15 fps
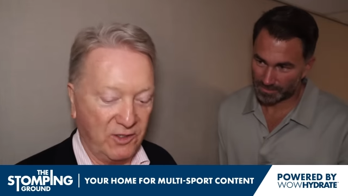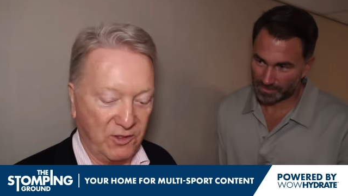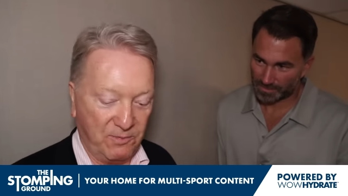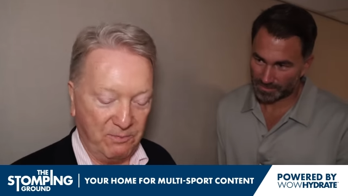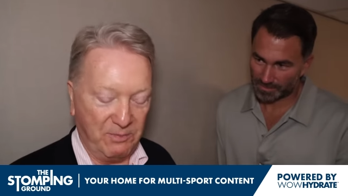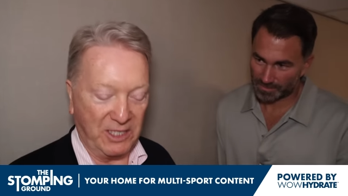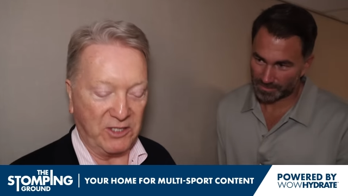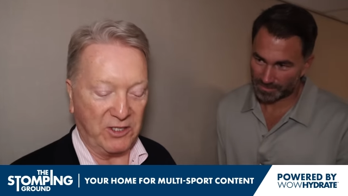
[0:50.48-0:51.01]

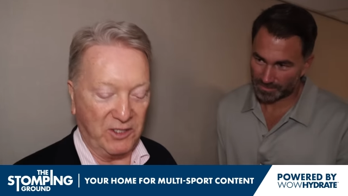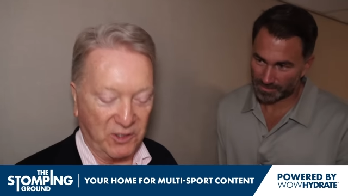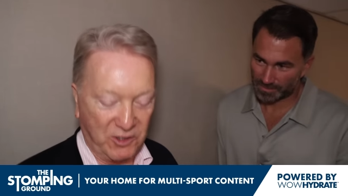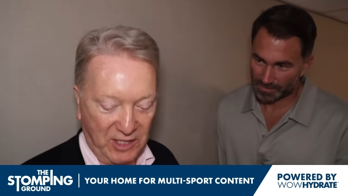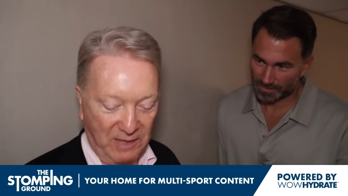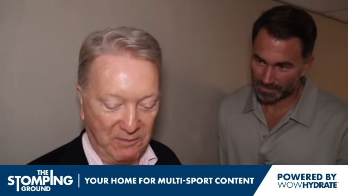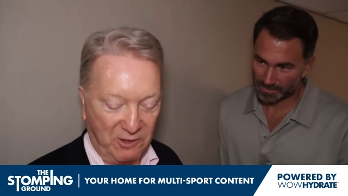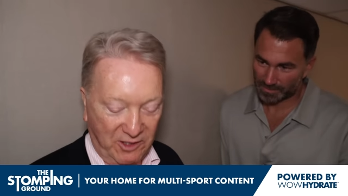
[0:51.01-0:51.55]

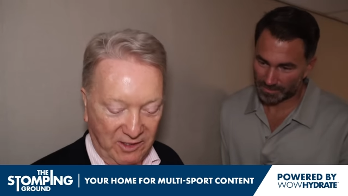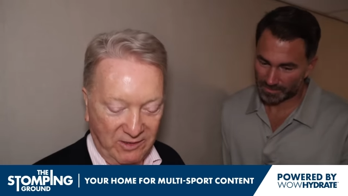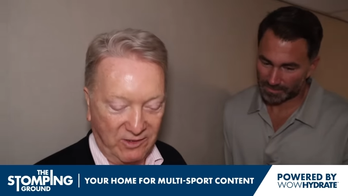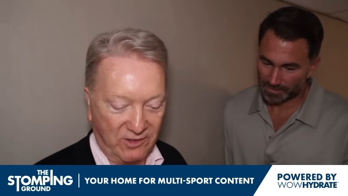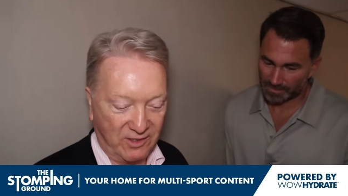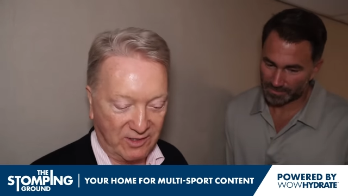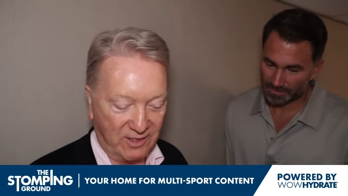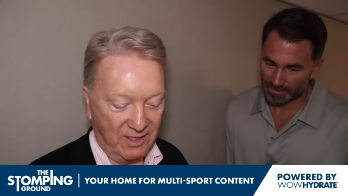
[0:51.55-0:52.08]

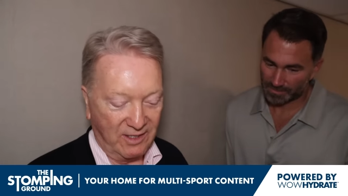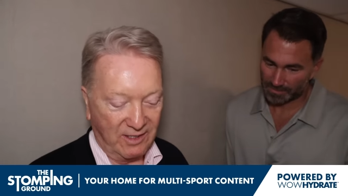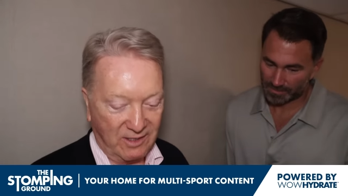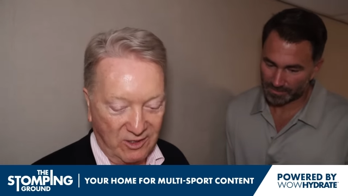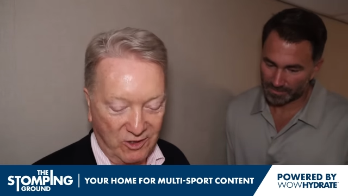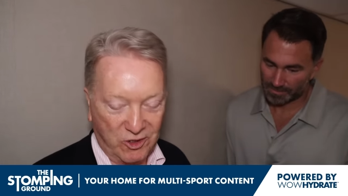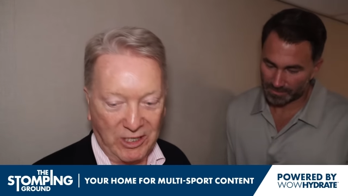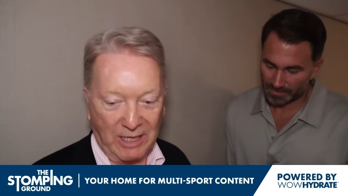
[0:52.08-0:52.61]
Speaker 1: misconceptions
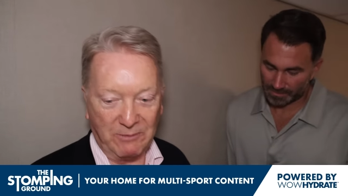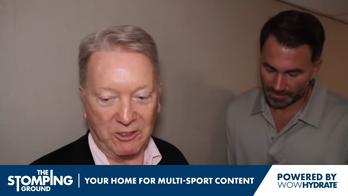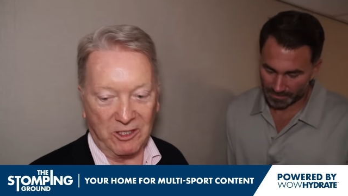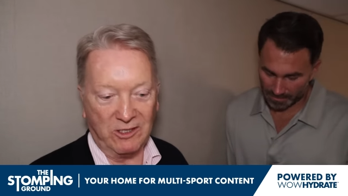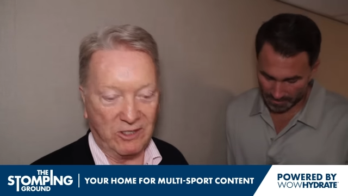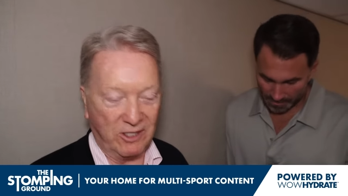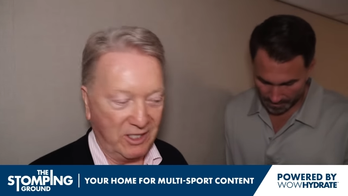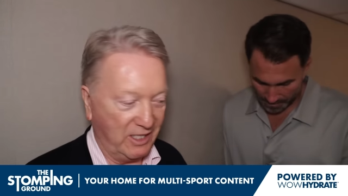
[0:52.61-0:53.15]

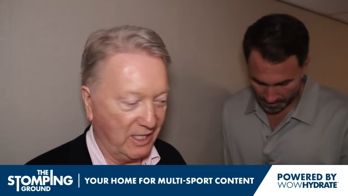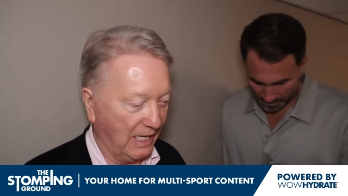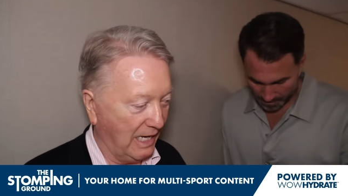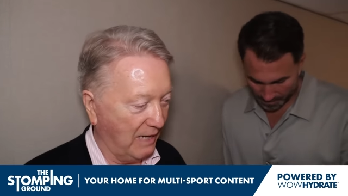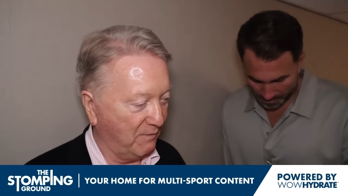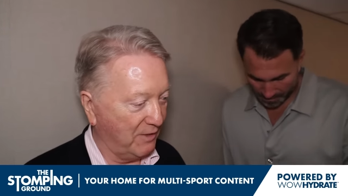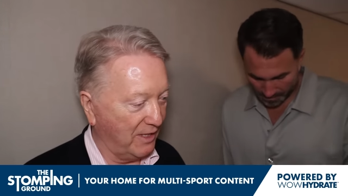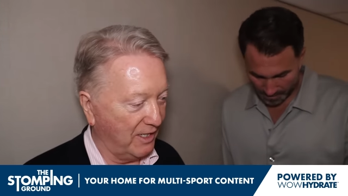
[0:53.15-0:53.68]
that you have.
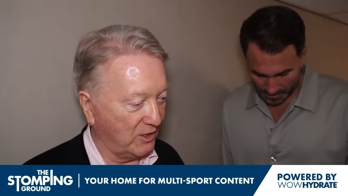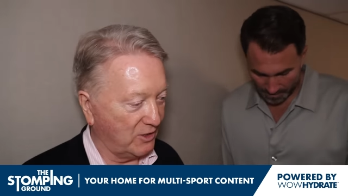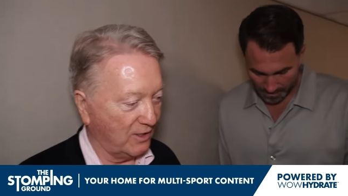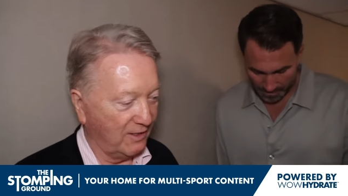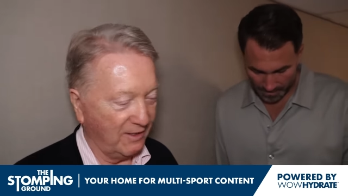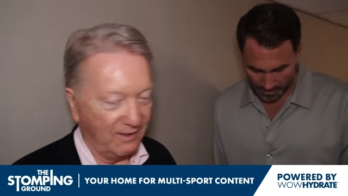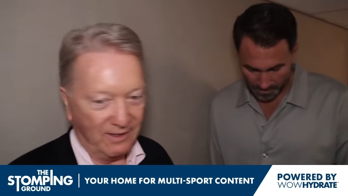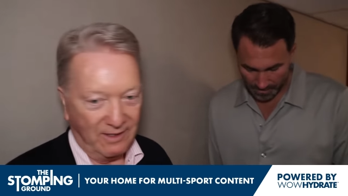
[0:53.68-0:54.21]
There's,
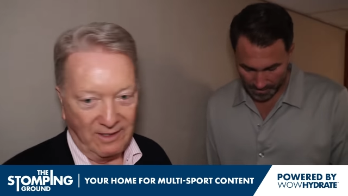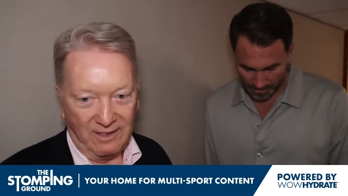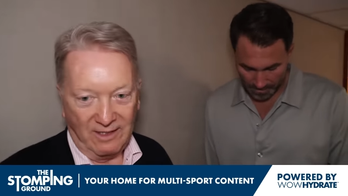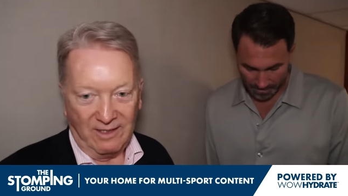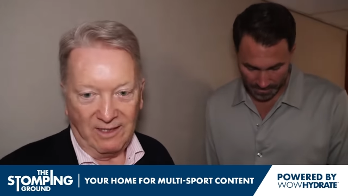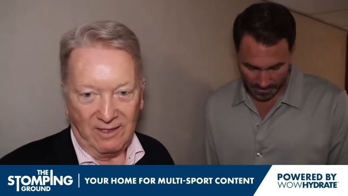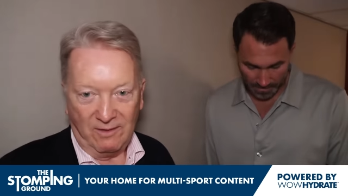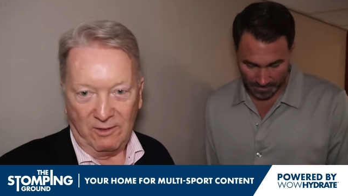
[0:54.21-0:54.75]

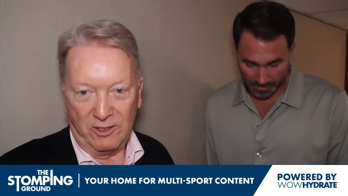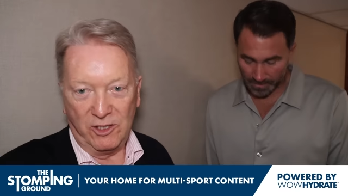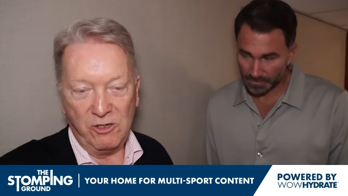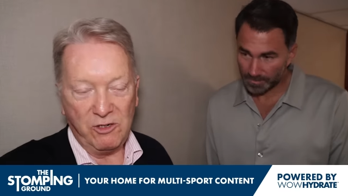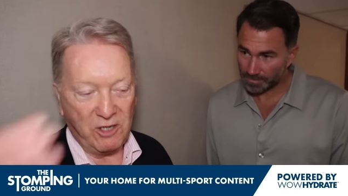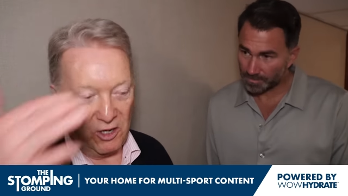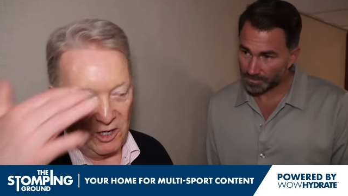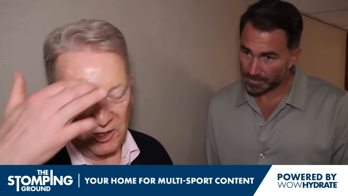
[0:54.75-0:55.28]
you
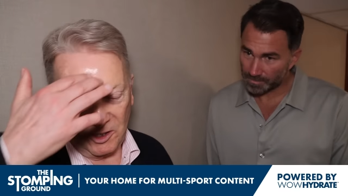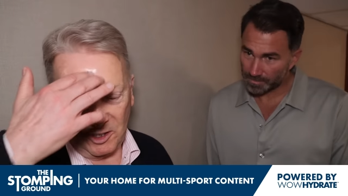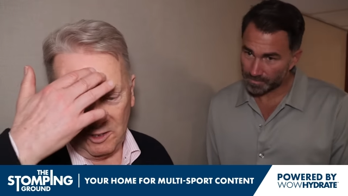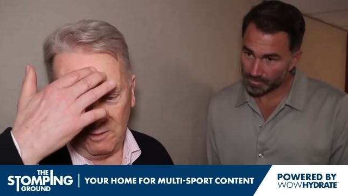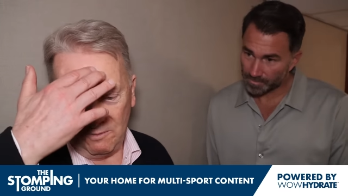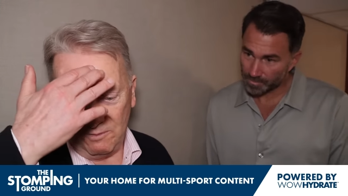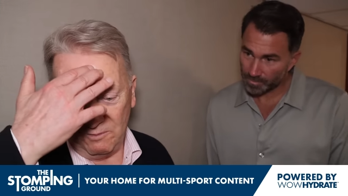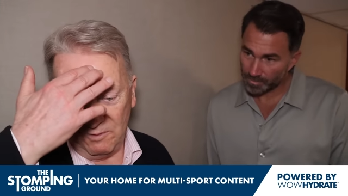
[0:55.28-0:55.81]
guys were
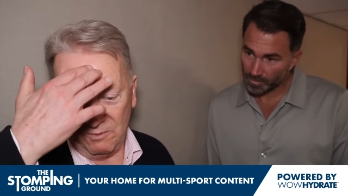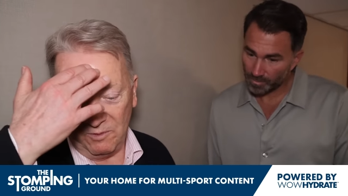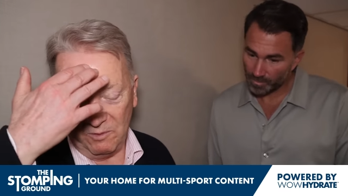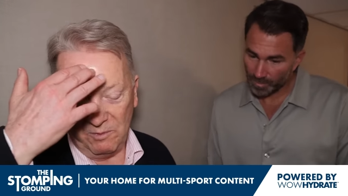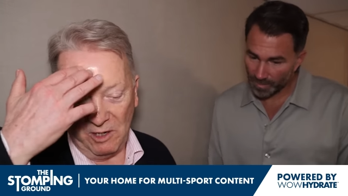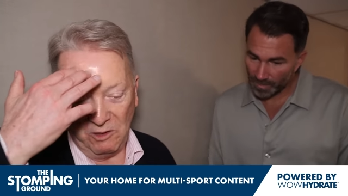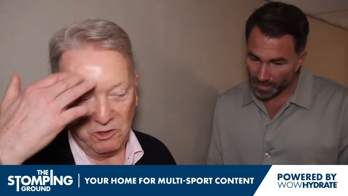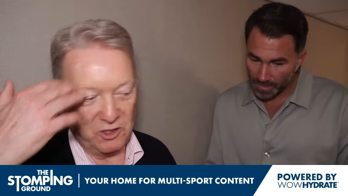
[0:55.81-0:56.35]

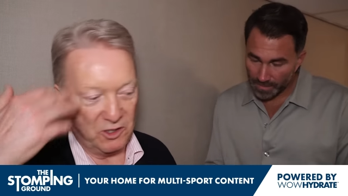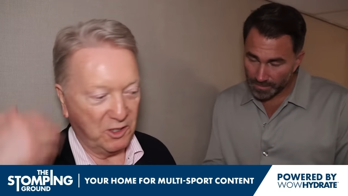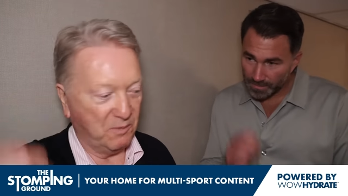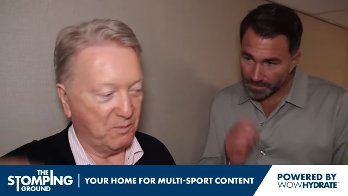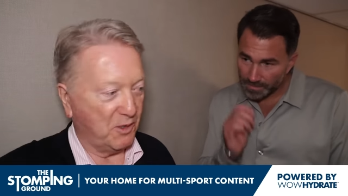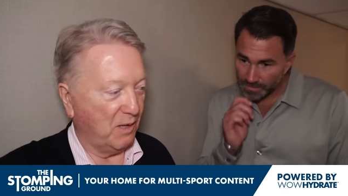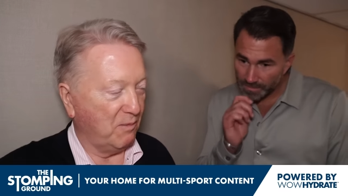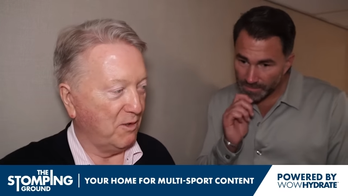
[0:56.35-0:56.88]
most of the
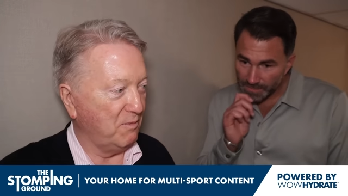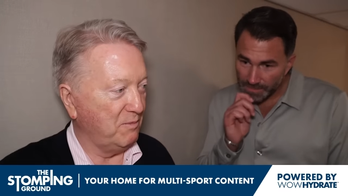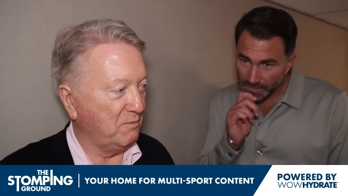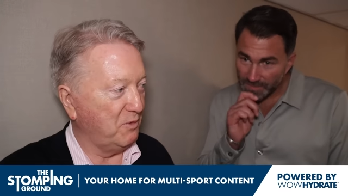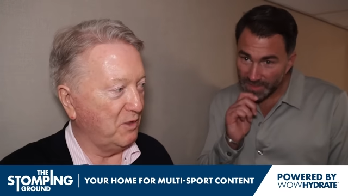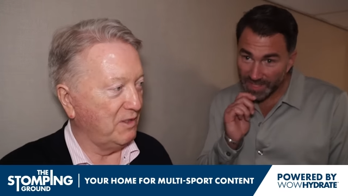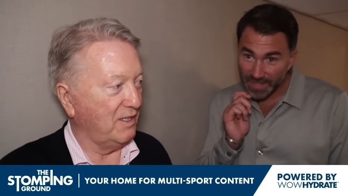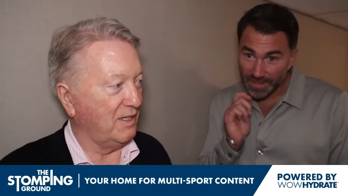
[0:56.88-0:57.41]
problem with
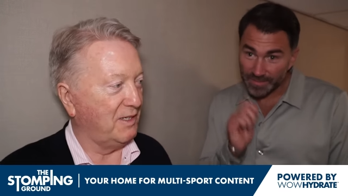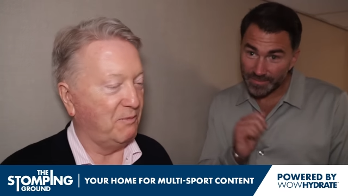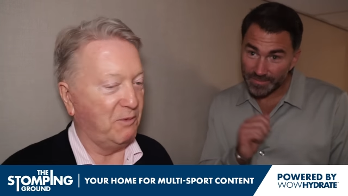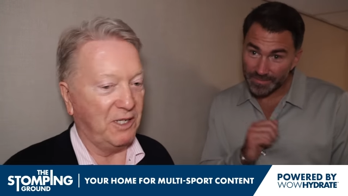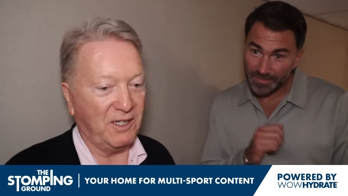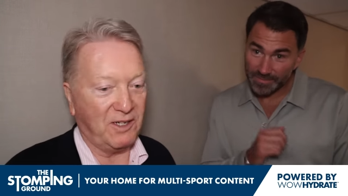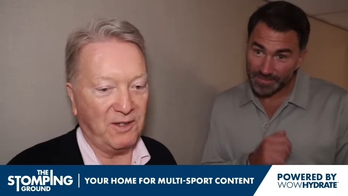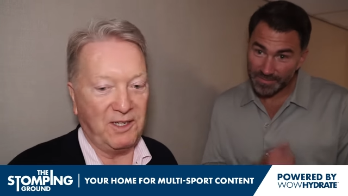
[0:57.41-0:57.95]
the
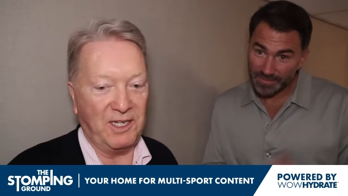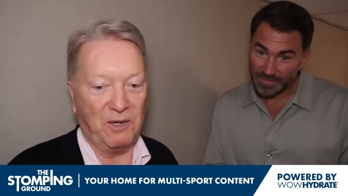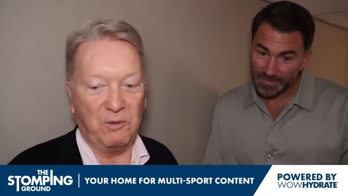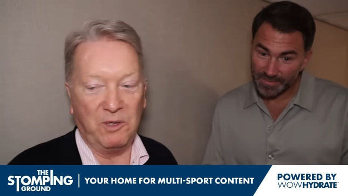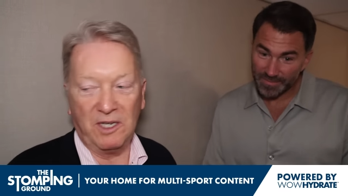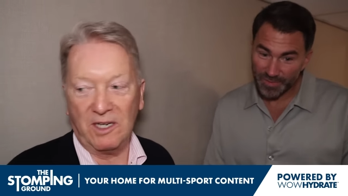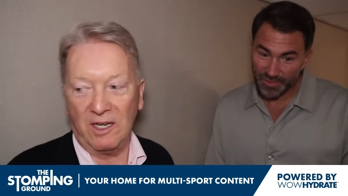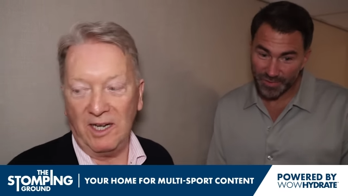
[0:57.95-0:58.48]

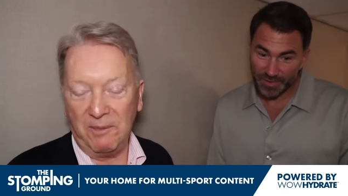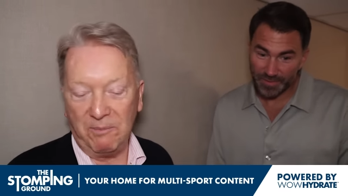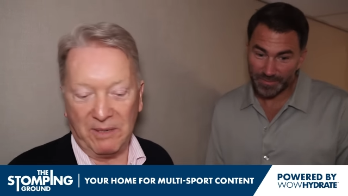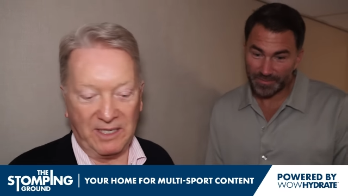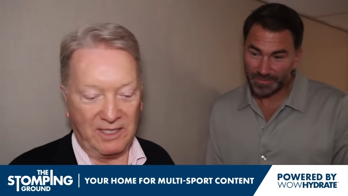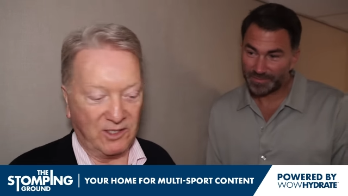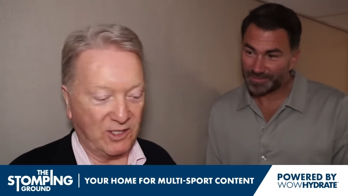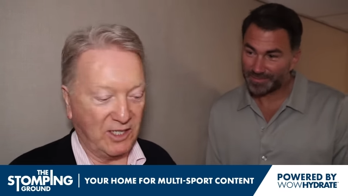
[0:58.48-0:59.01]
clickbait
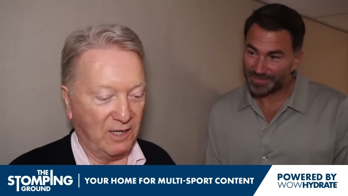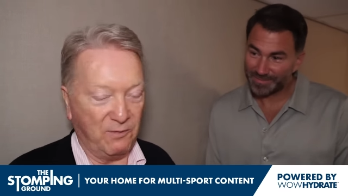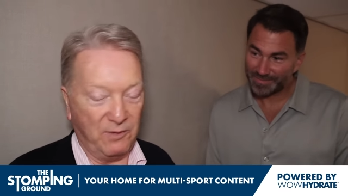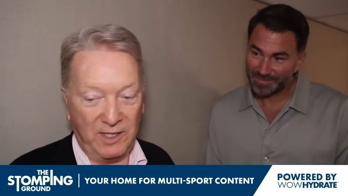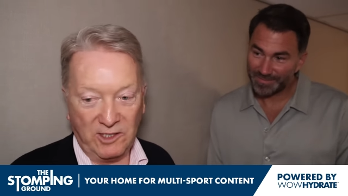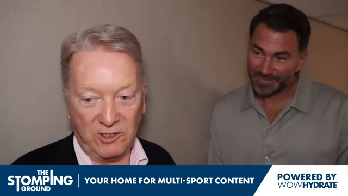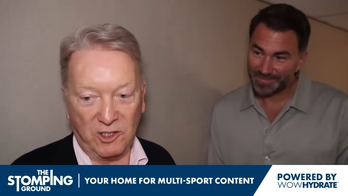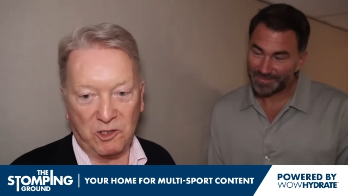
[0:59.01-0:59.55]
stuff, and that's the
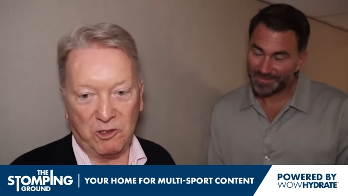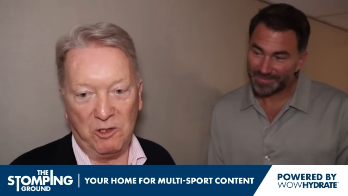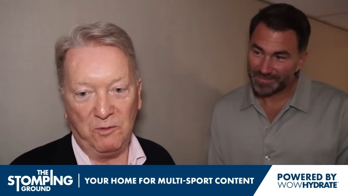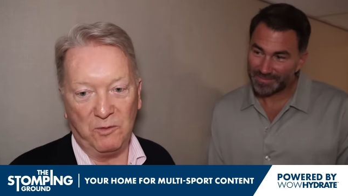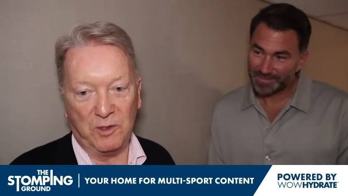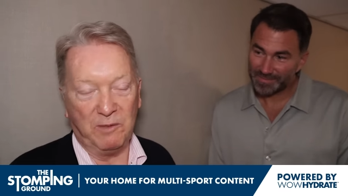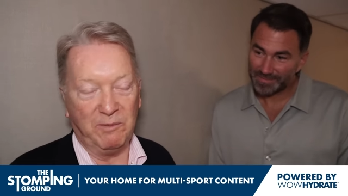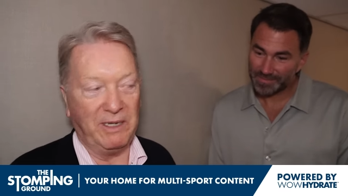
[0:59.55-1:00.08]
truth of the
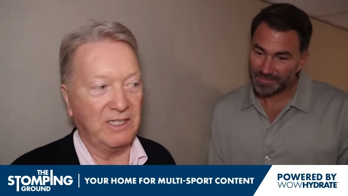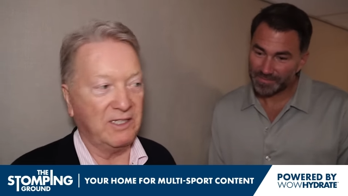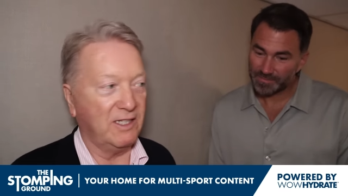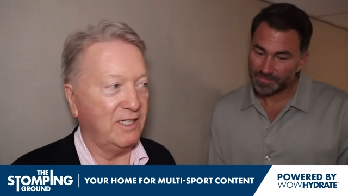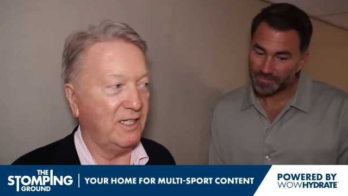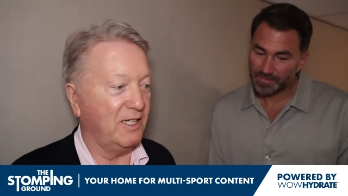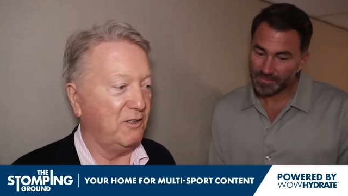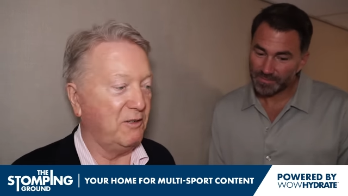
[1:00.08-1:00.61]
matter, you know.